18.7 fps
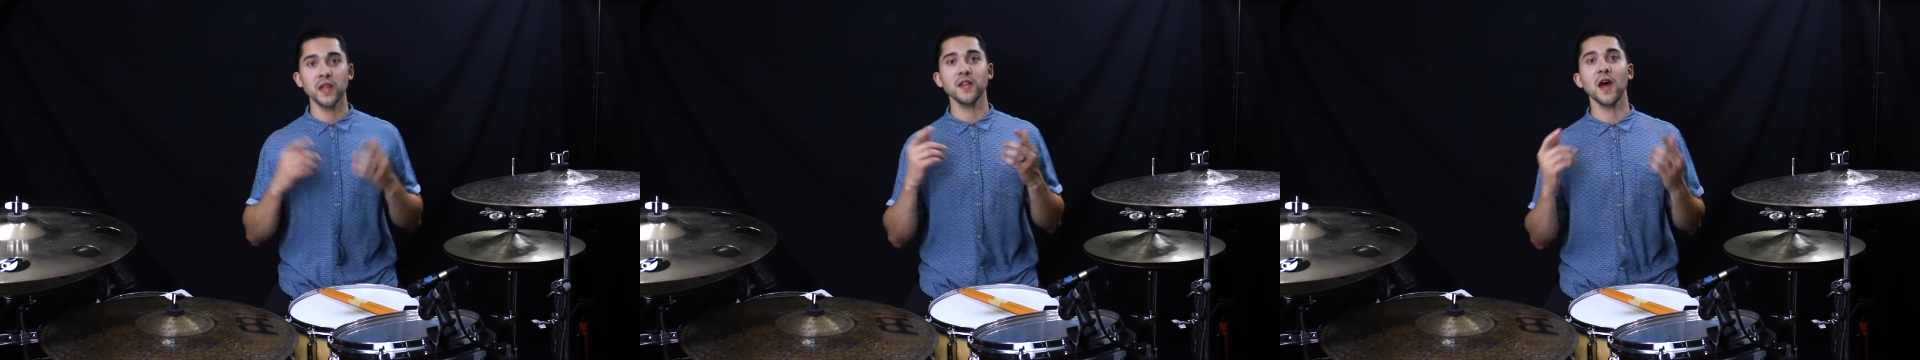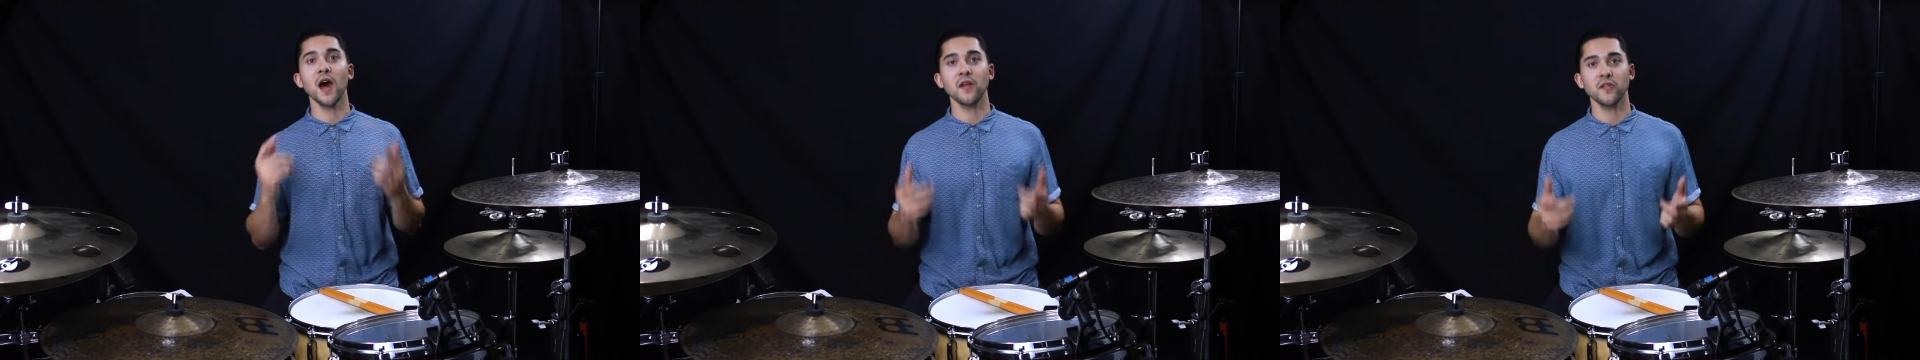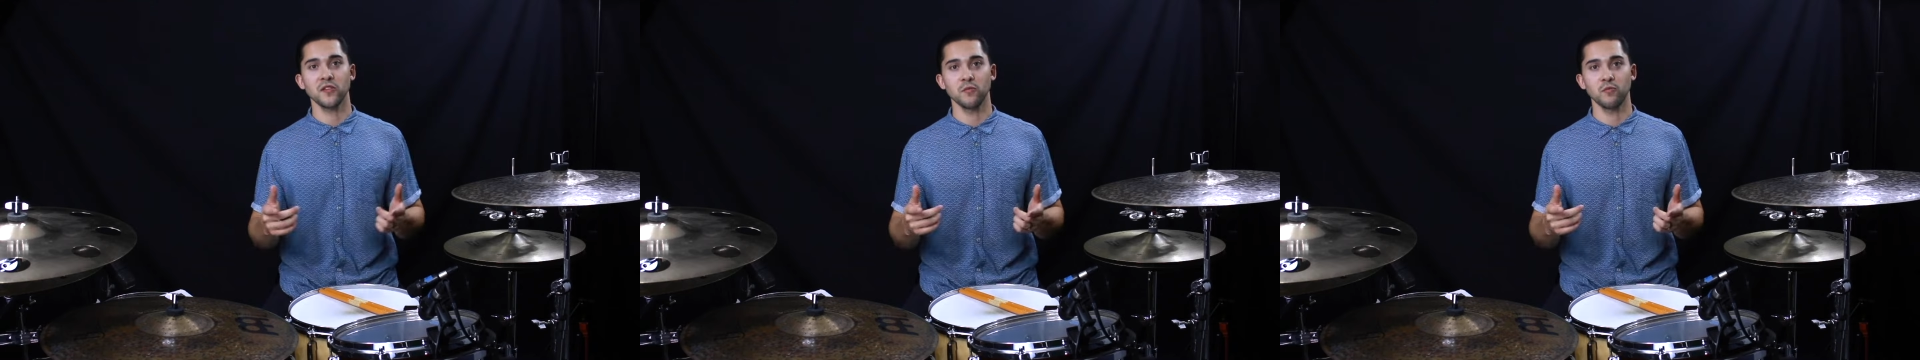
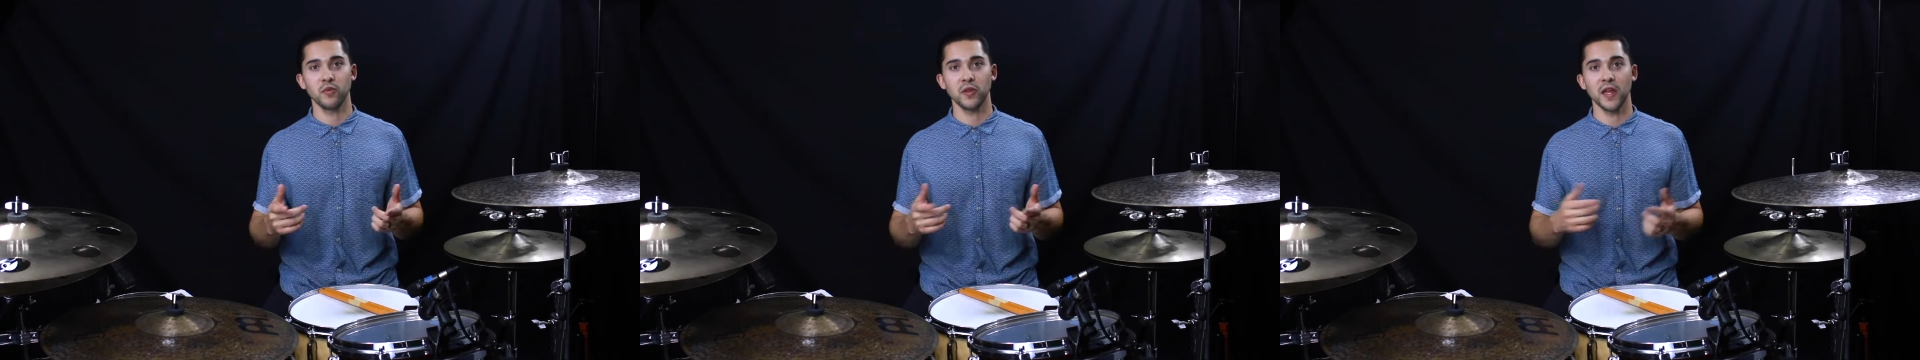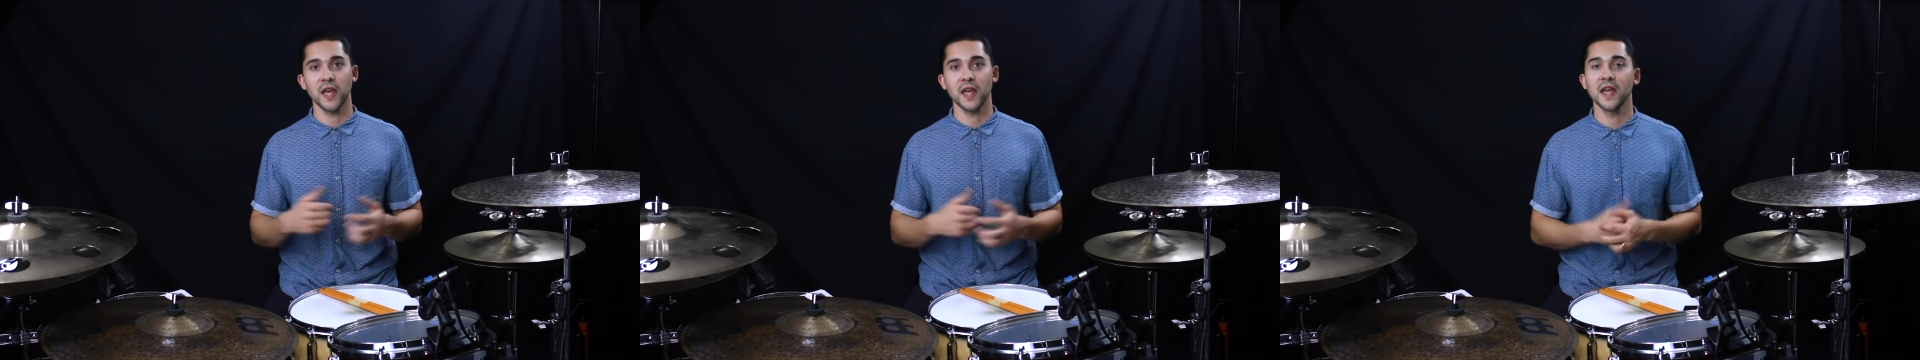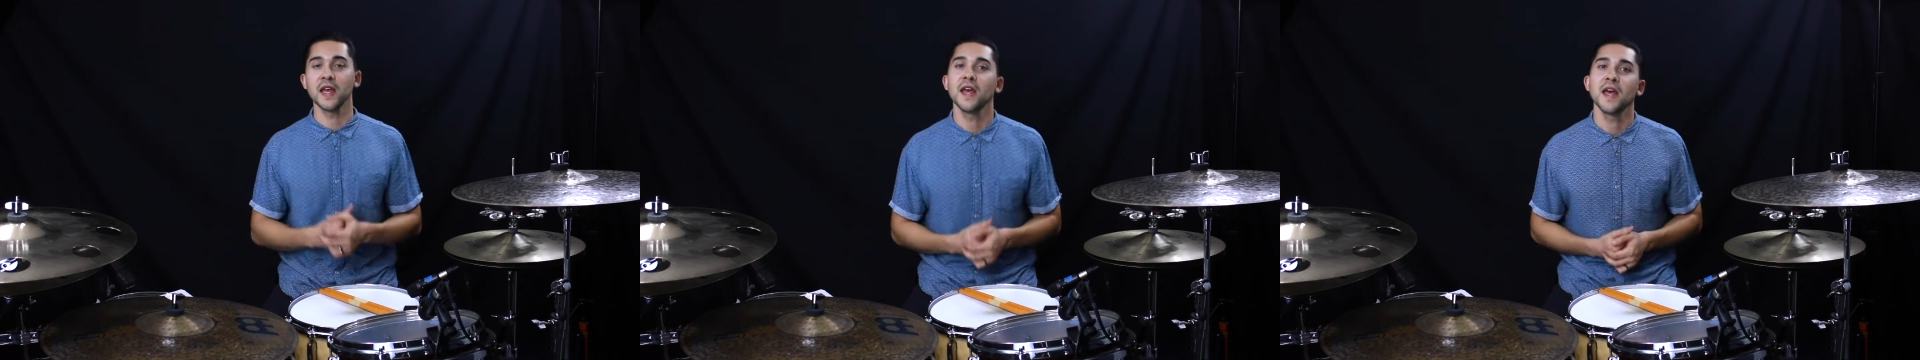not to
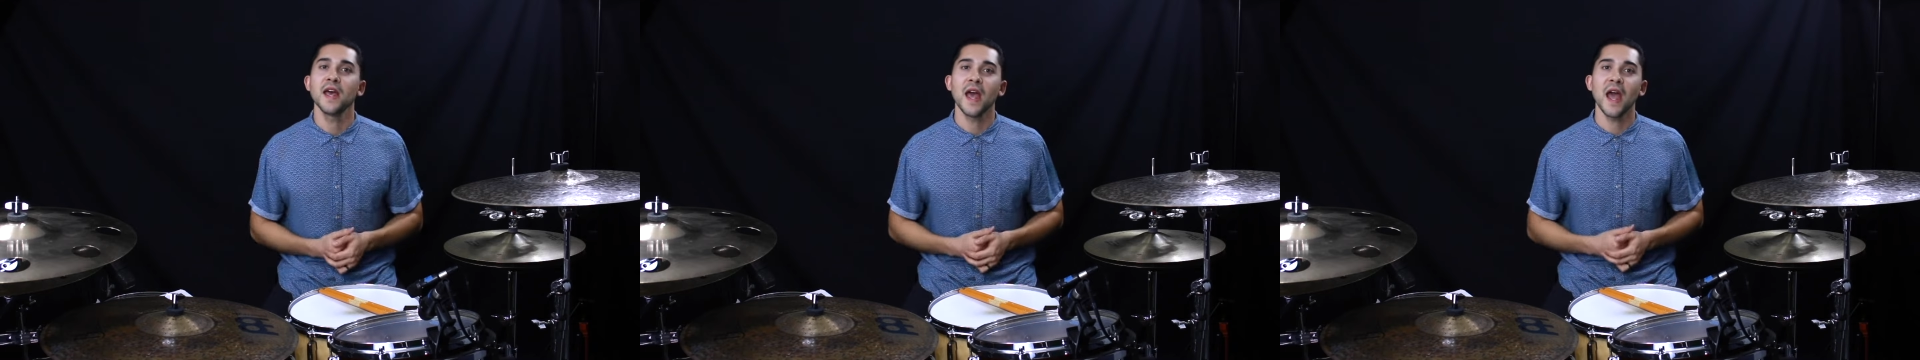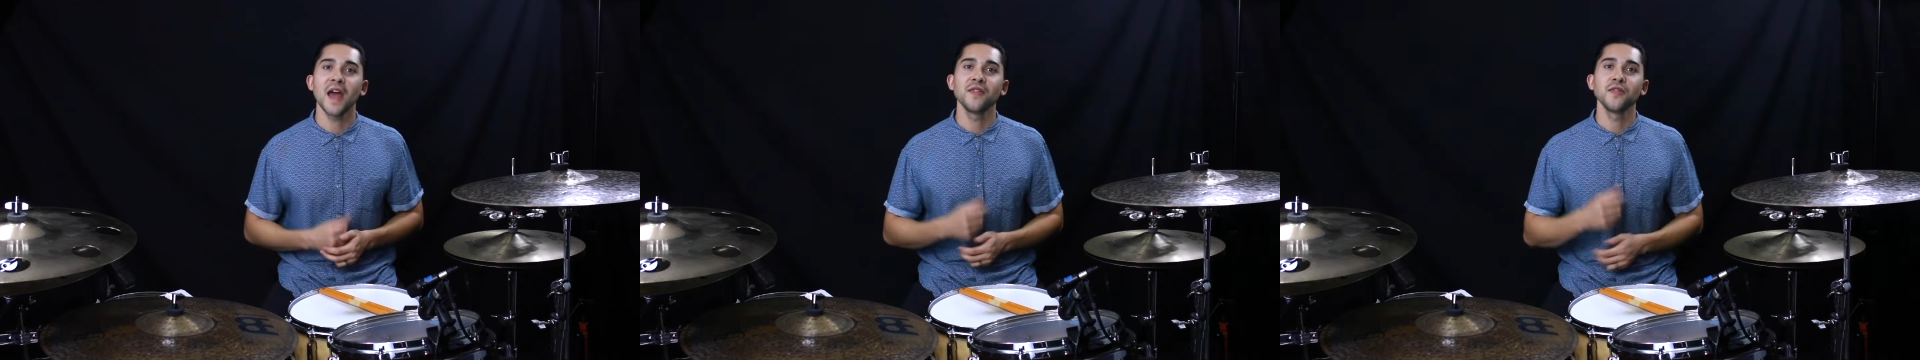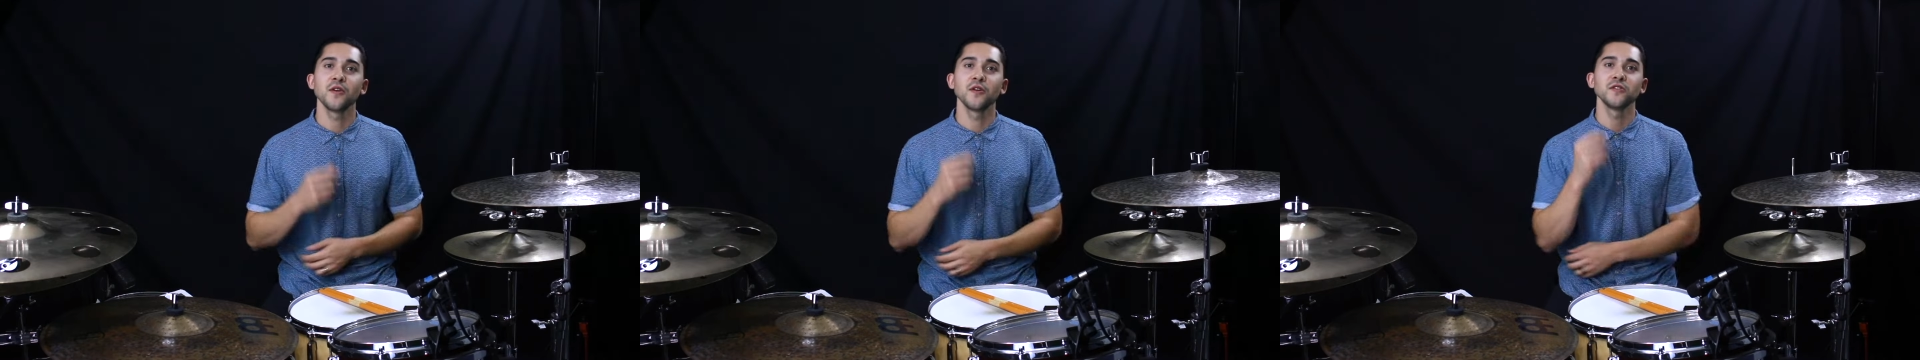play.
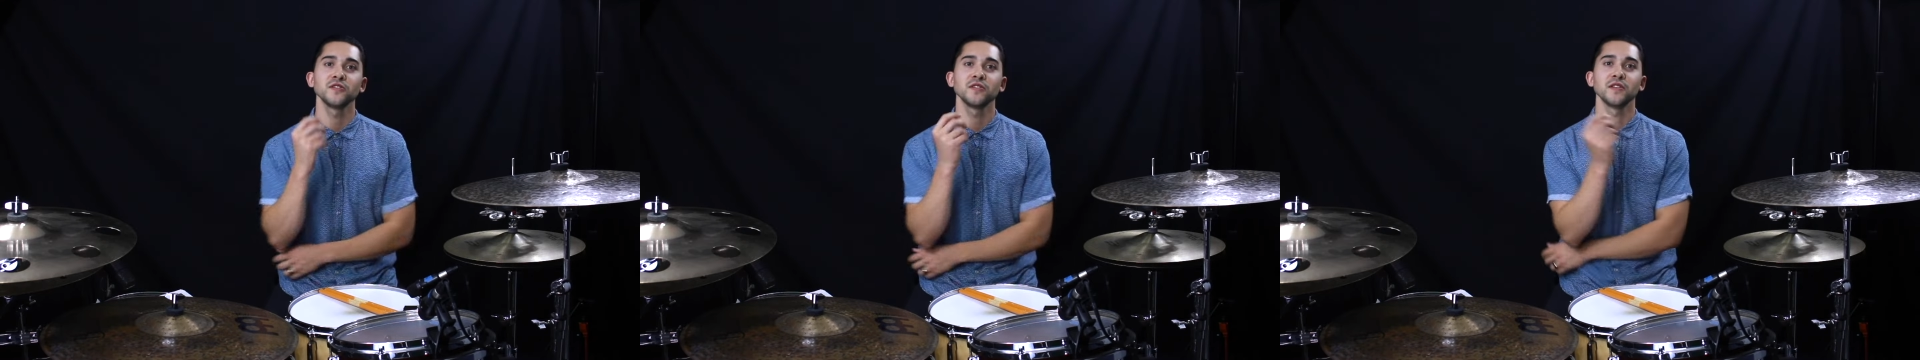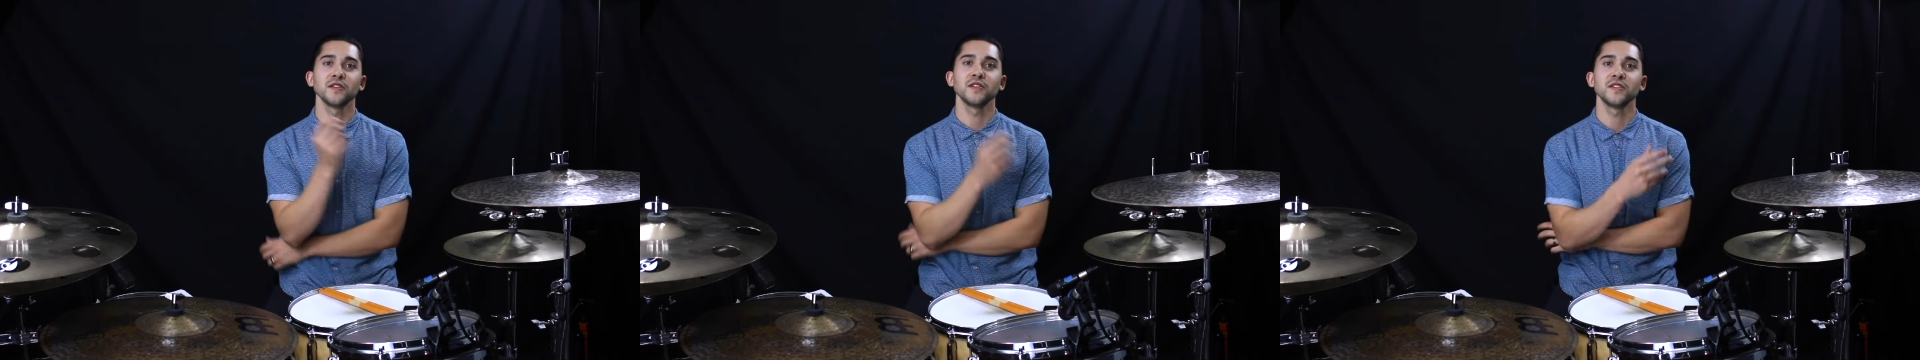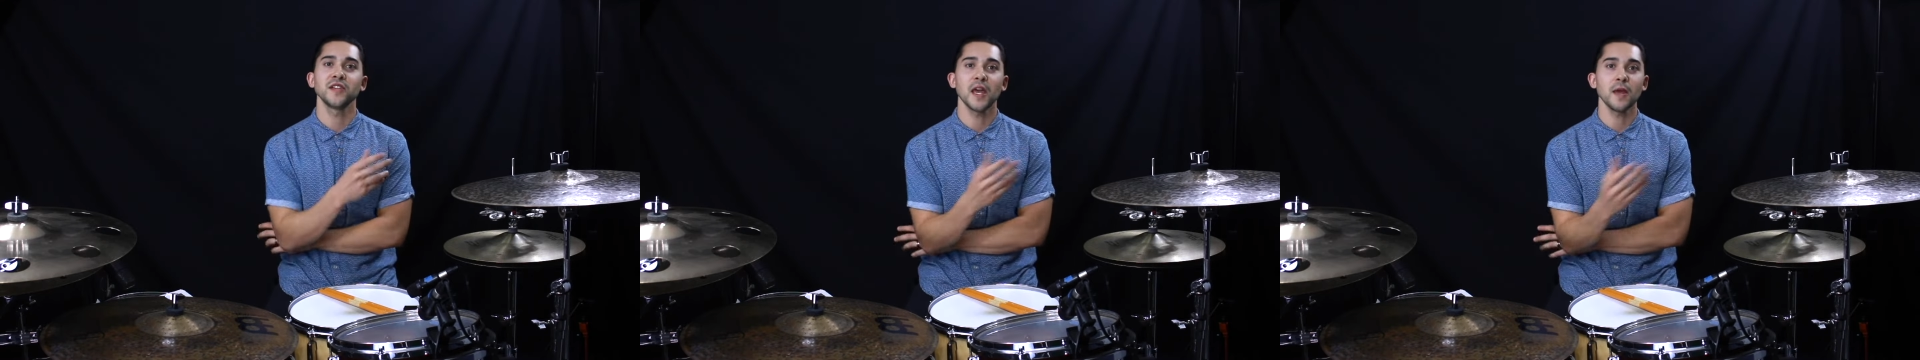And there's the
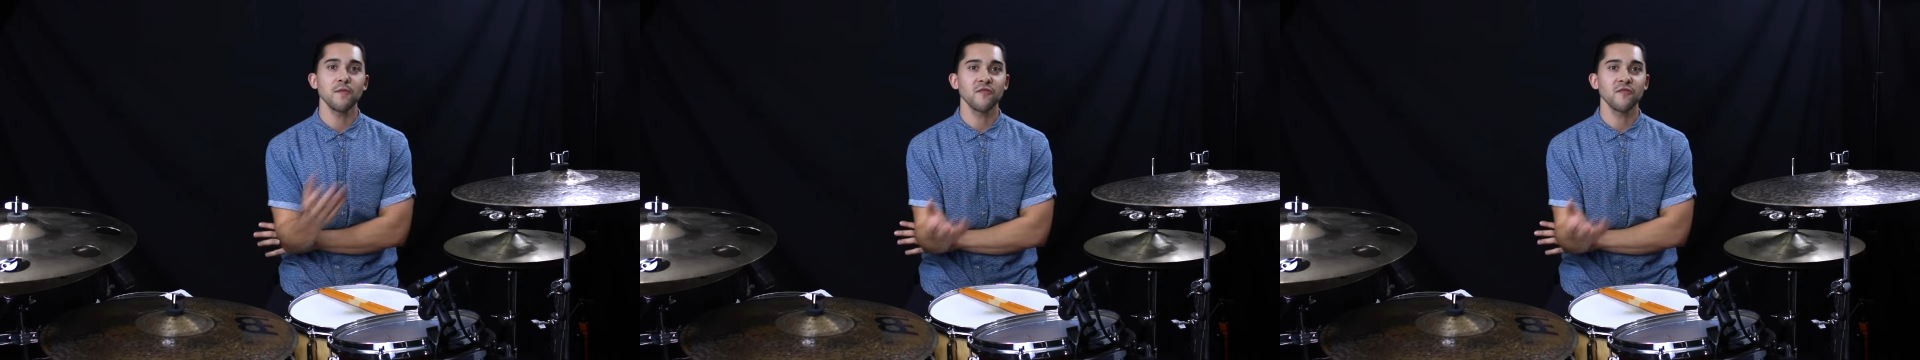same